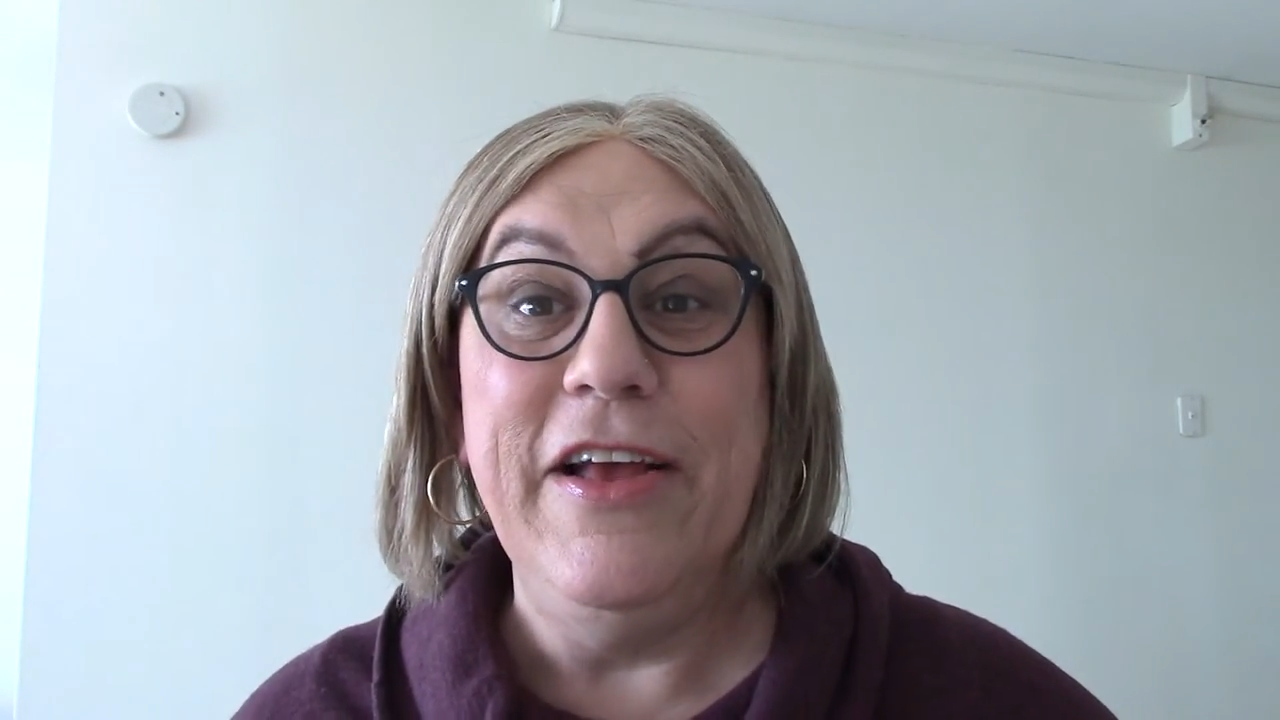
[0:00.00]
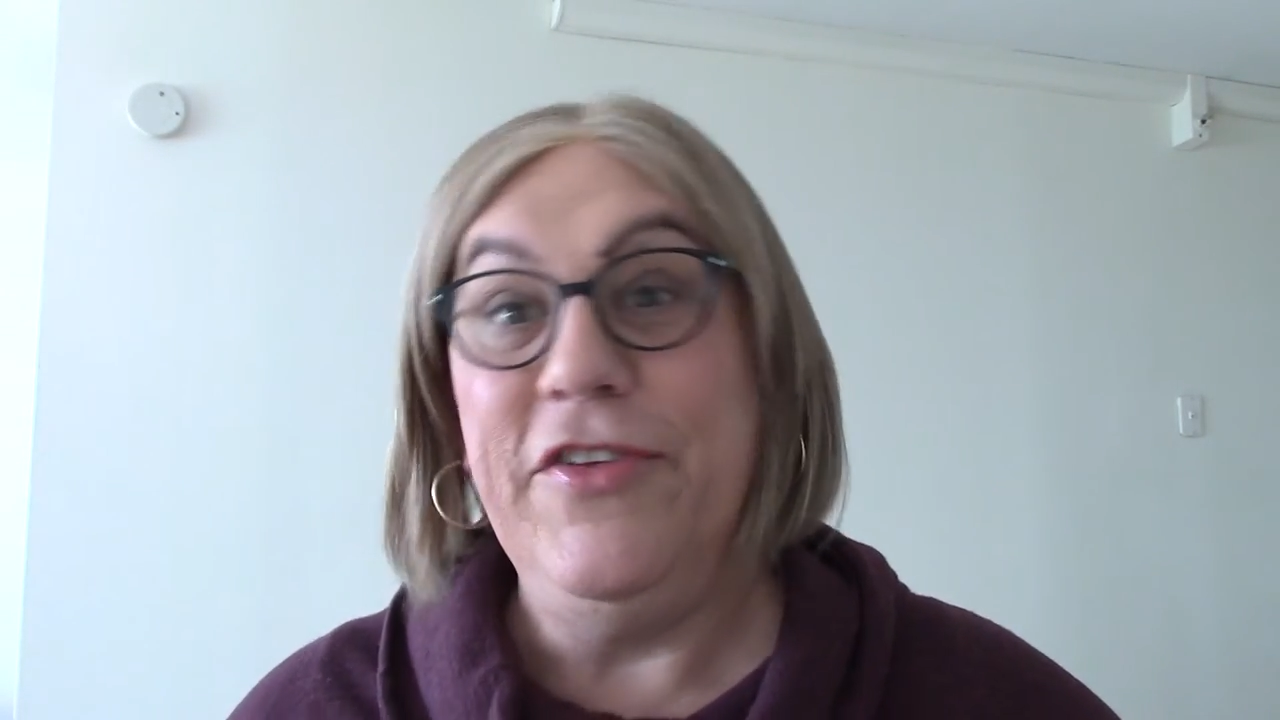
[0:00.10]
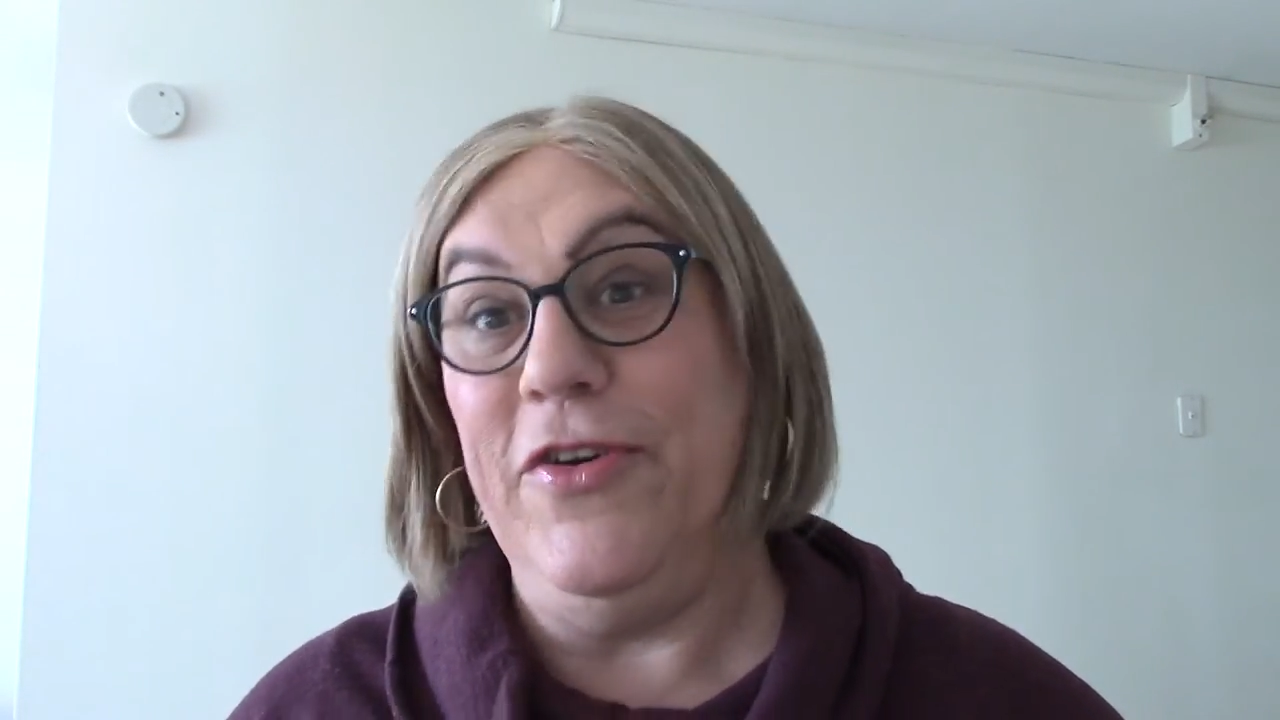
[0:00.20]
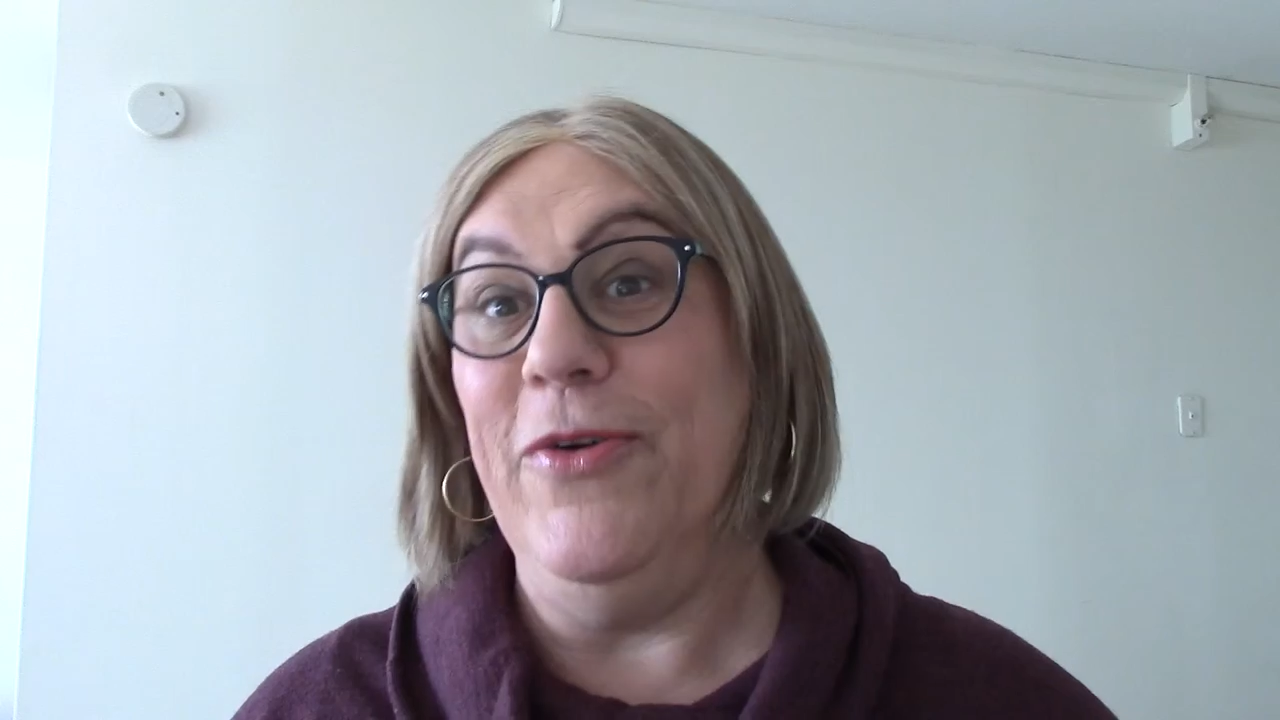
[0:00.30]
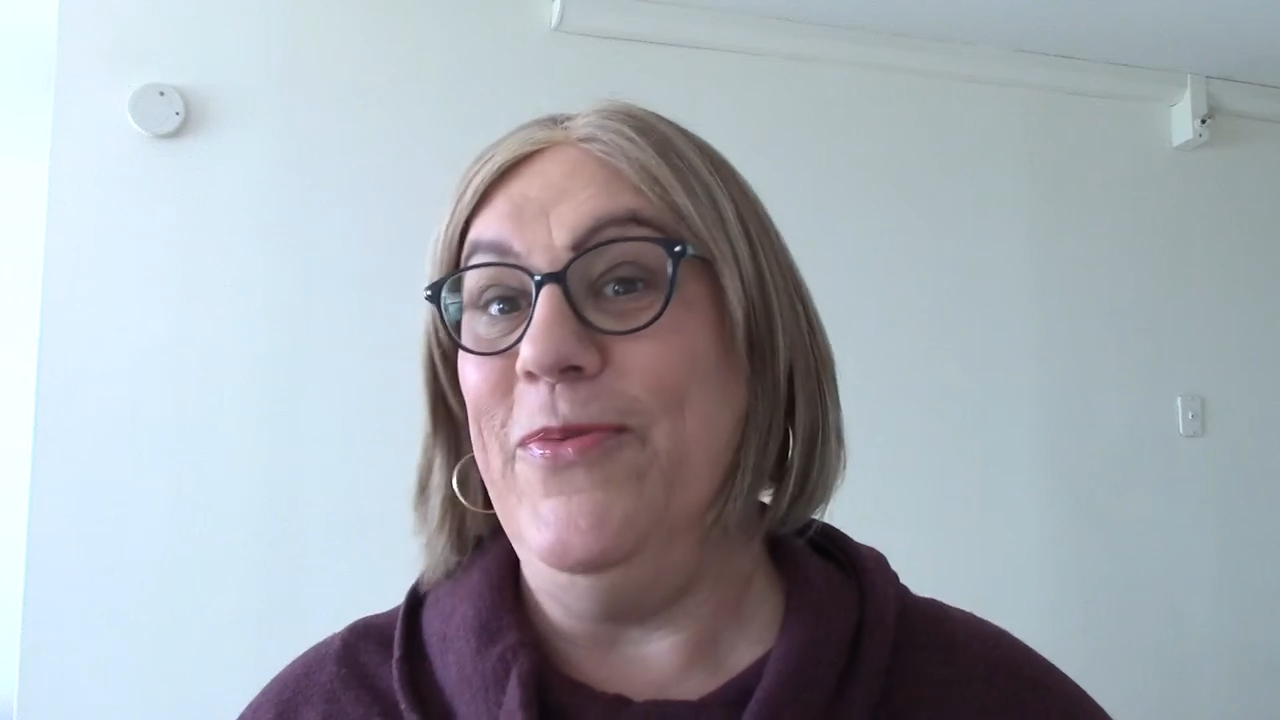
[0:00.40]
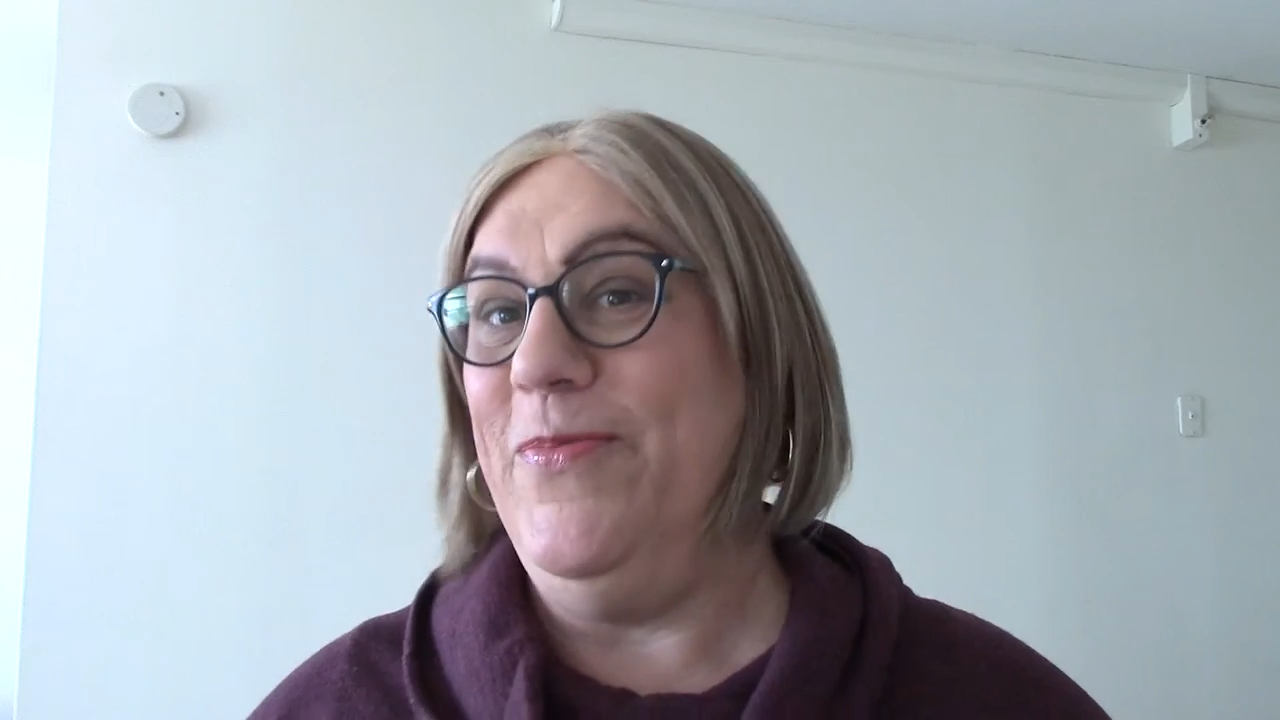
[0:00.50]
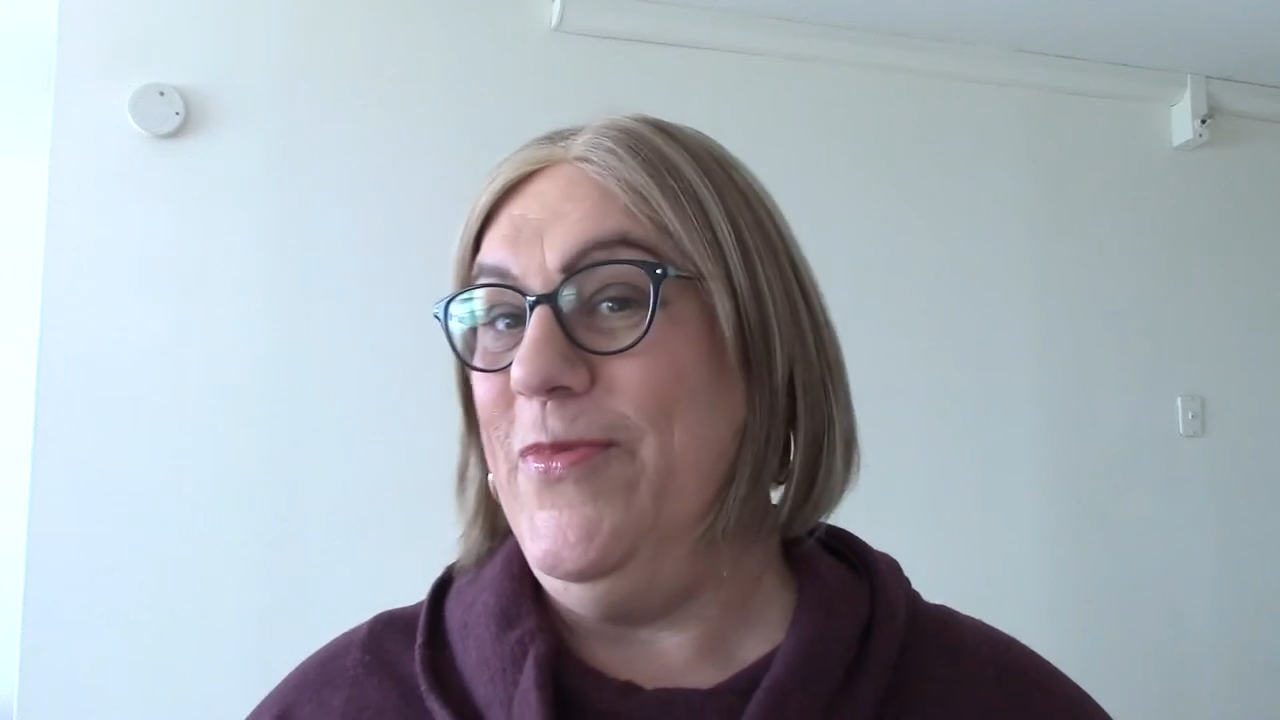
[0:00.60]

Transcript: So,